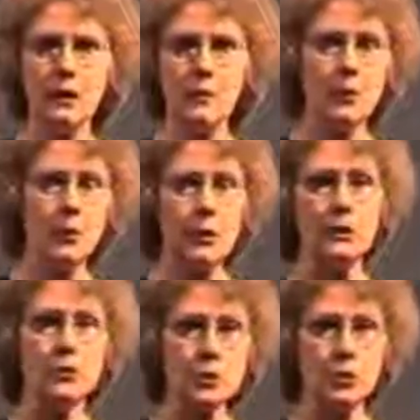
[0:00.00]
enough, but
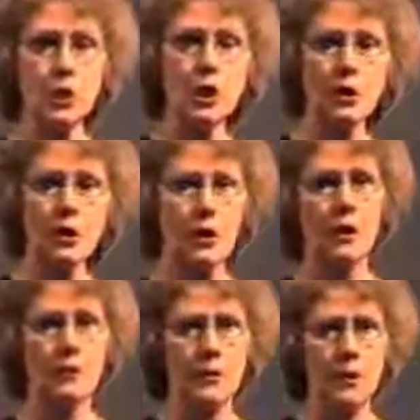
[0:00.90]
when you start
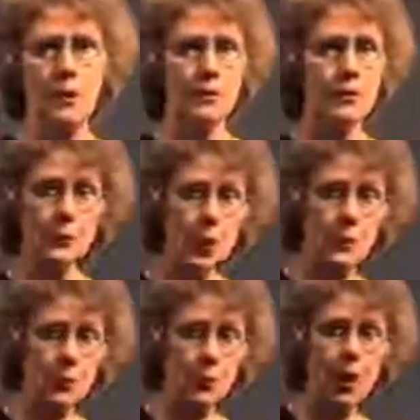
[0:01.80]
on the
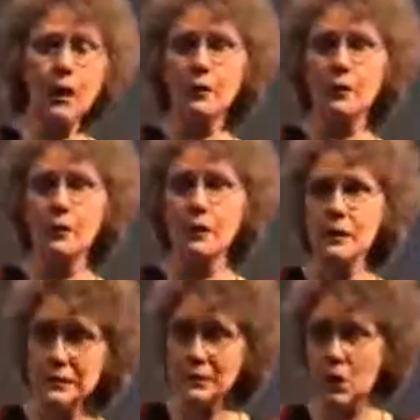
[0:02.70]
proper water,
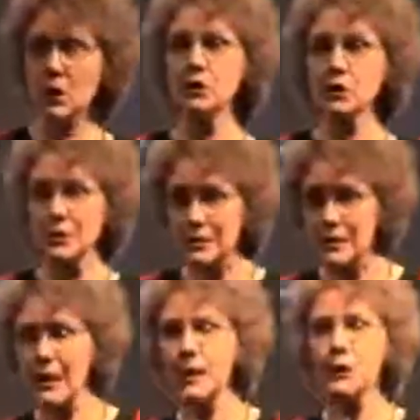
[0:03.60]
it starts to
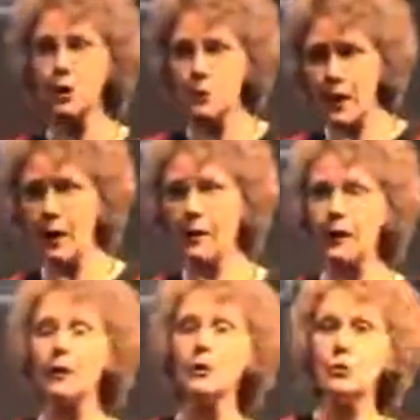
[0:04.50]
stay in your
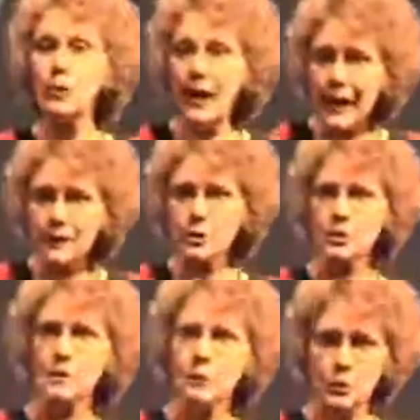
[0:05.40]
body and you
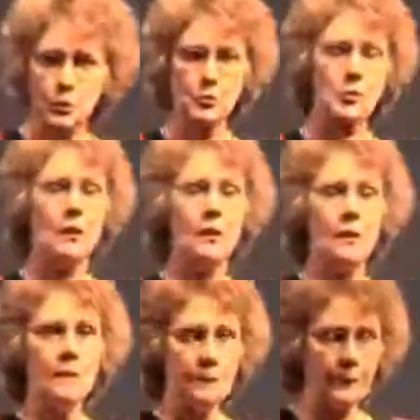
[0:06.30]
actually produce
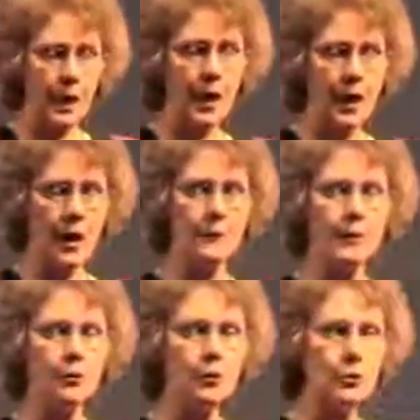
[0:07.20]
a
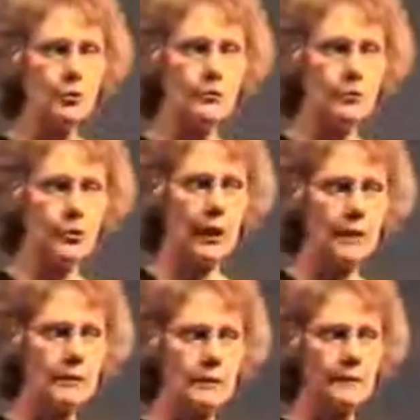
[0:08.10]
better use of your
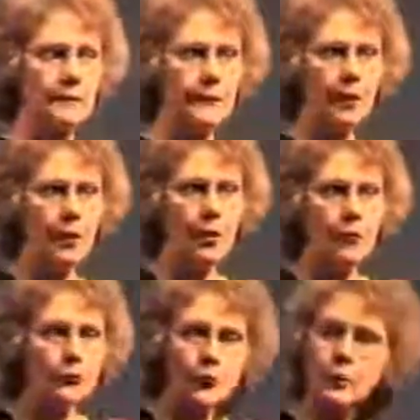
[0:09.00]
calcium.
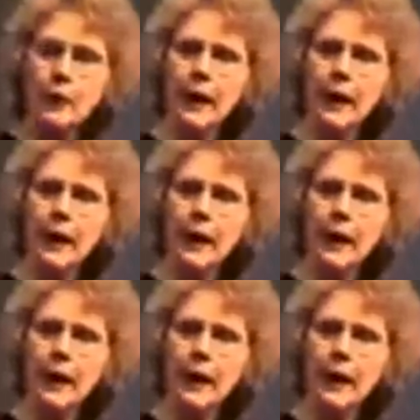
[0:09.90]
Free